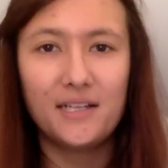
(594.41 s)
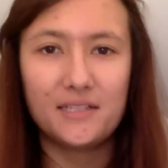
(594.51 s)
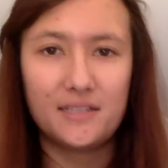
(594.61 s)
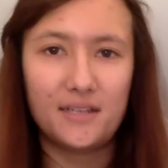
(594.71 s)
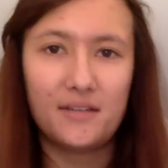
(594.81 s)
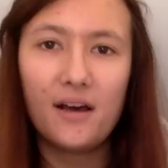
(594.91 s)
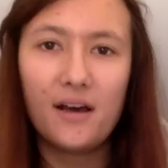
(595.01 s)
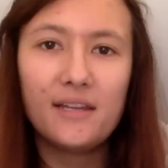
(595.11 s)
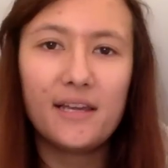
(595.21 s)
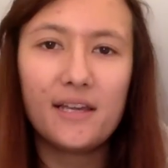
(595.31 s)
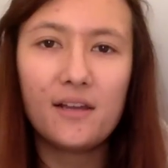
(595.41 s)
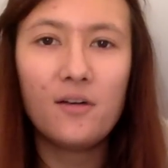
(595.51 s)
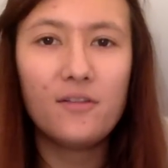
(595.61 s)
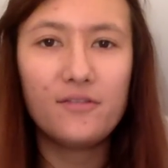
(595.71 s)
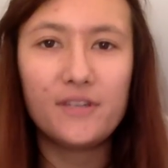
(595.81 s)
So unlike a
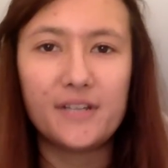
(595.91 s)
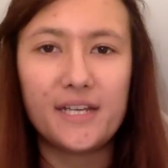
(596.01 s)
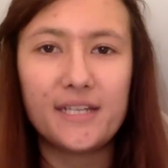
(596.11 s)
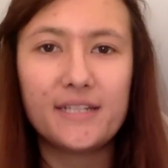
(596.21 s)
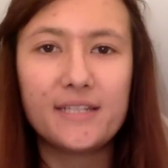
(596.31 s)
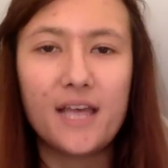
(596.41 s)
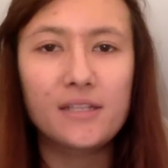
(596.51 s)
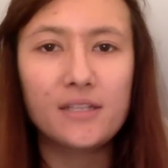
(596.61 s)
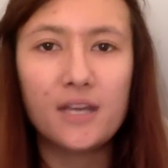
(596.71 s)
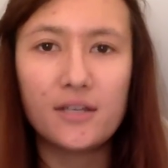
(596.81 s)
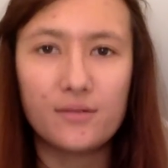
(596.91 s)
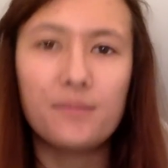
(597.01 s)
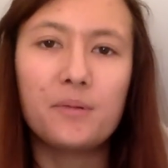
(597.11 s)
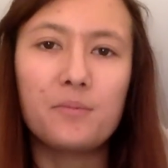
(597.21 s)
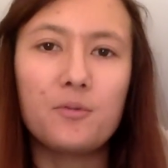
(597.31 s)
lot of unis, there's no
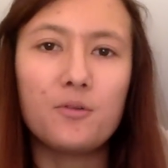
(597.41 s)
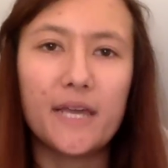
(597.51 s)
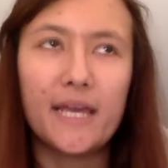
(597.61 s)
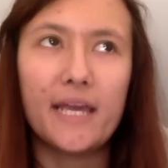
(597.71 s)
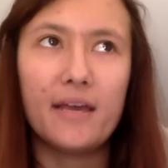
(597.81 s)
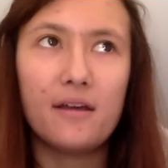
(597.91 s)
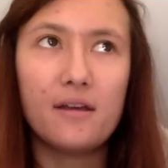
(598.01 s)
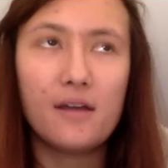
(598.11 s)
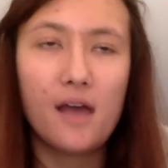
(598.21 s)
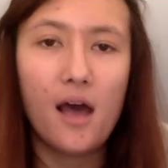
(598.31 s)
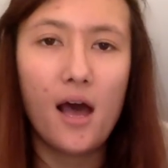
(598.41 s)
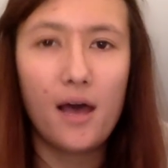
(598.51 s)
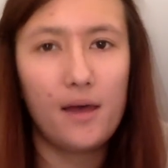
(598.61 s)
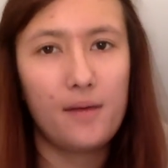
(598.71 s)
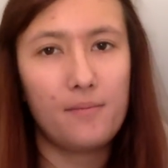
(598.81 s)
swimming pool here,
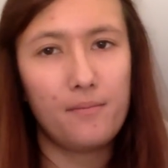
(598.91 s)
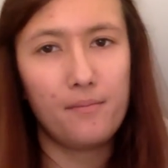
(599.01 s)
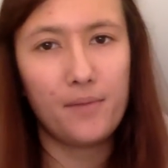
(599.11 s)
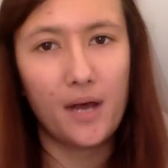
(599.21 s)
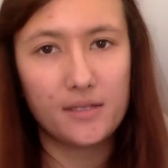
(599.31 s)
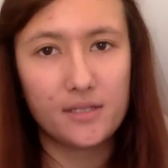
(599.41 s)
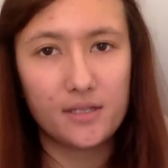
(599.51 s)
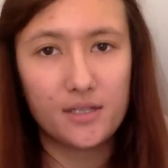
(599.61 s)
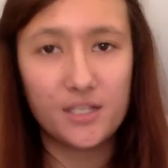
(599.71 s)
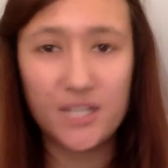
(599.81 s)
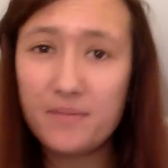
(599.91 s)
But the gym